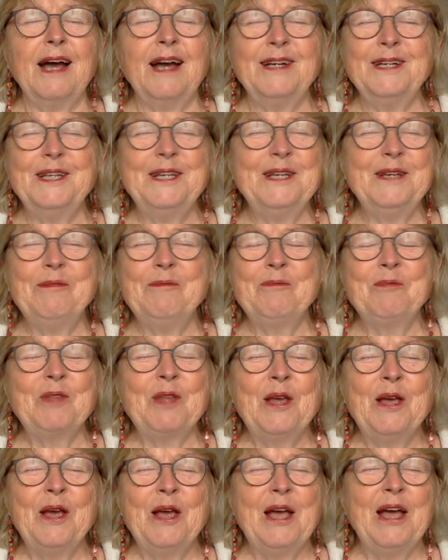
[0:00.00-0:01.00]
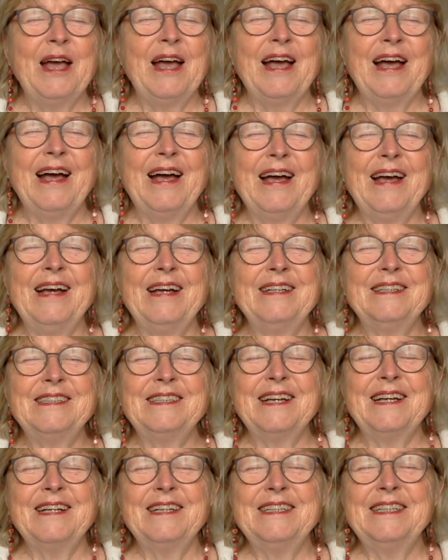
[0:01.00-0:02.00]
honey and
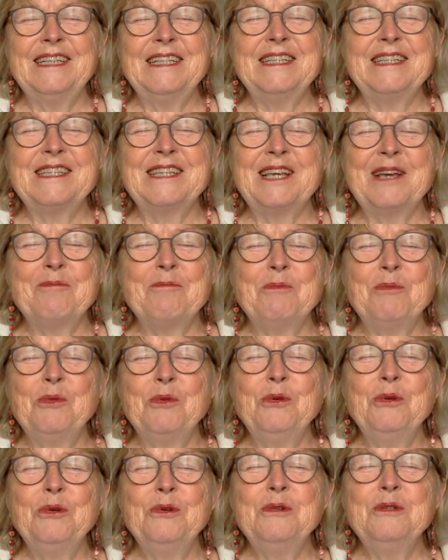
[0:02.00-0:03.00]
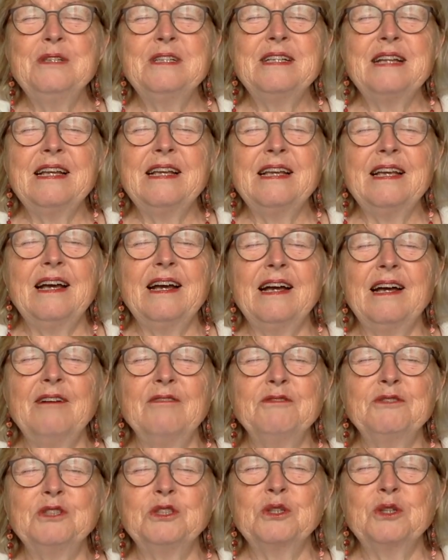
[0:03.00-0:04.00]
I need some muesli. I
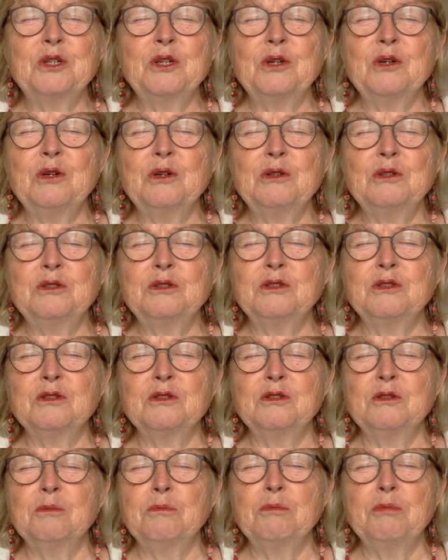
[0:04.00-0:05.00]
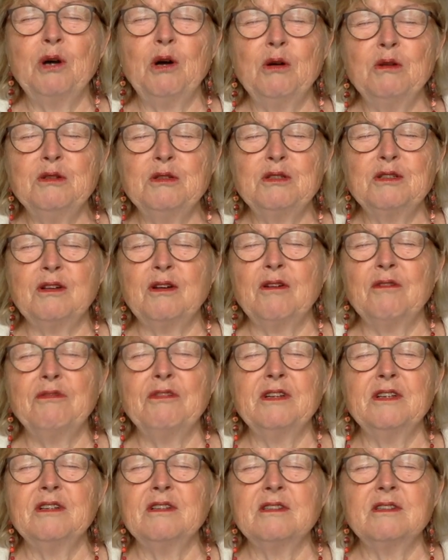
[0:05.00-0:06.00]
have to go to the post
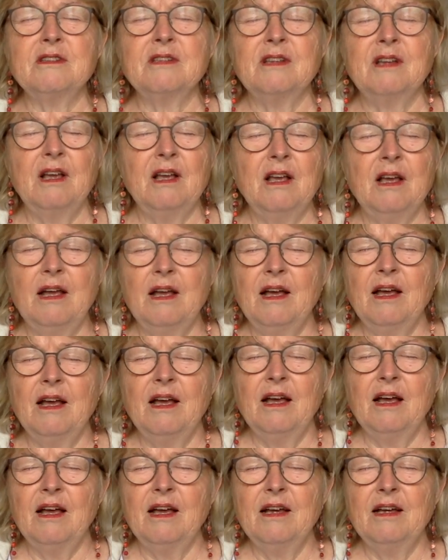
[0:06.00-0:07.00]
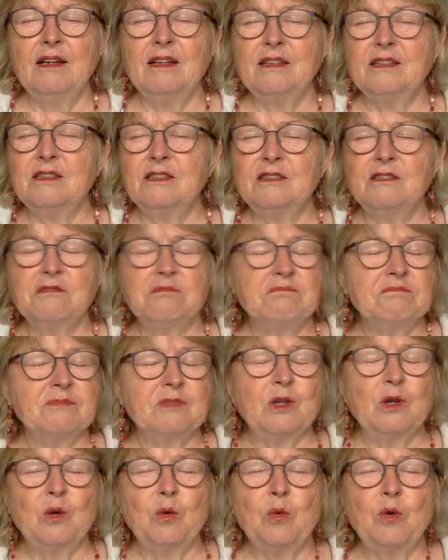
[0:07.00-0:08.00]
office, and
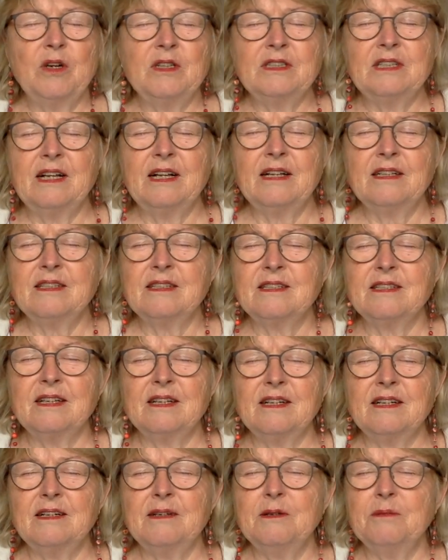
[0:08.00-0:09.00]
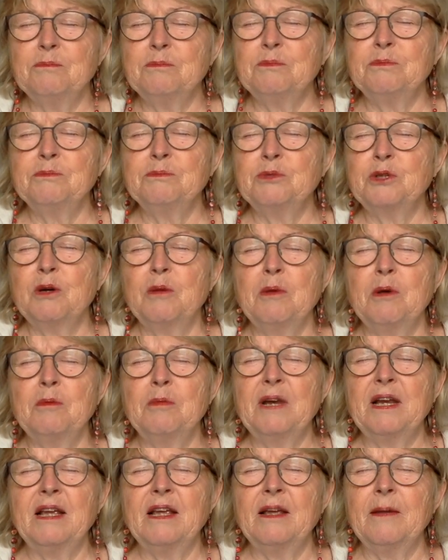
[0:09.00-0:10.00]
what else? I
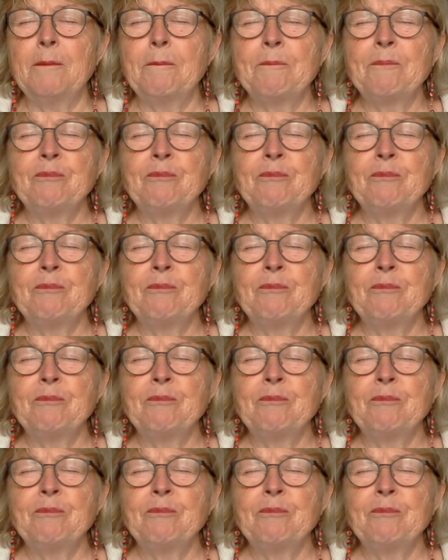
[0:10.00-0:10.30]
probably